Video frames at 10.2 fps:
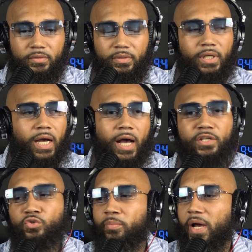Nigga, how
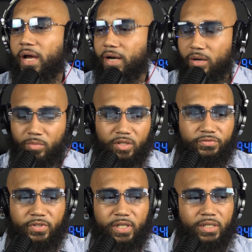you mad at a
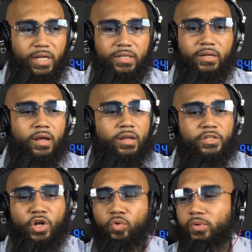motherfucker that
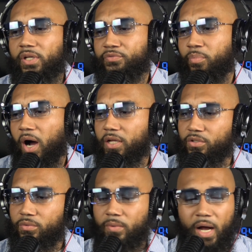don't live by
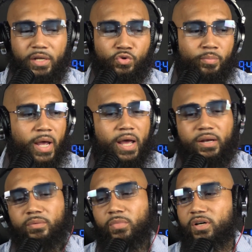you? How you mad
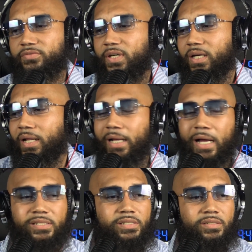at a motherfucker that ain't
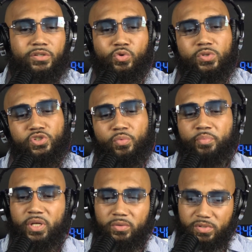got shit to do with your
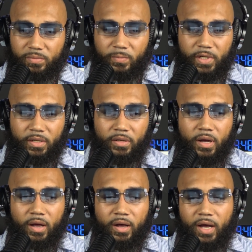bills and rent?
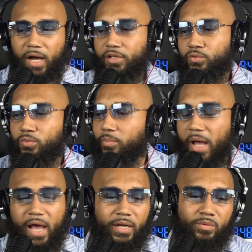How you
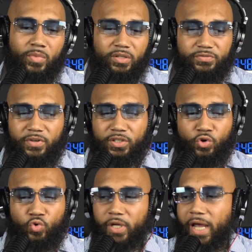mad at a motherfucker
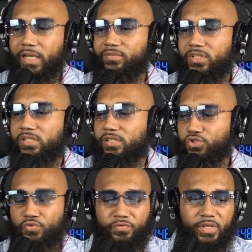who can't even
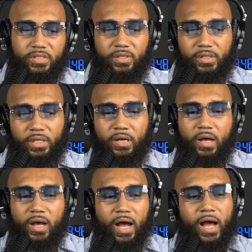touch you physically?
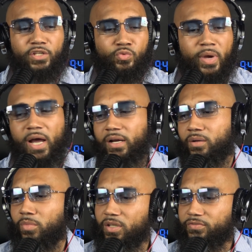How you mad at a
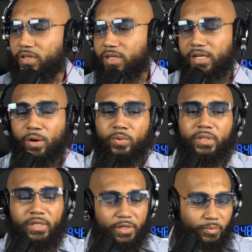motherfucker that would
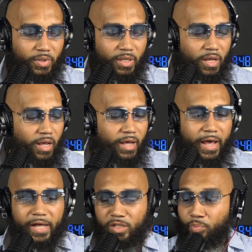literally
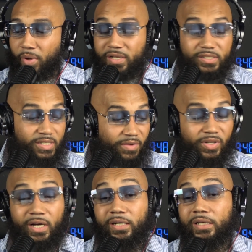have to pay
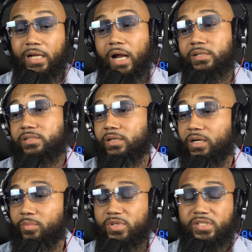$700 to
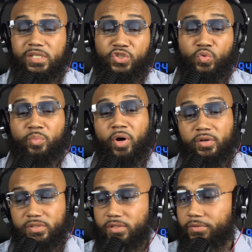come and see you in
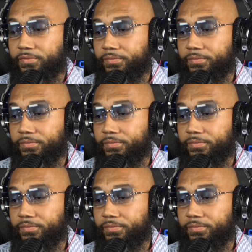person?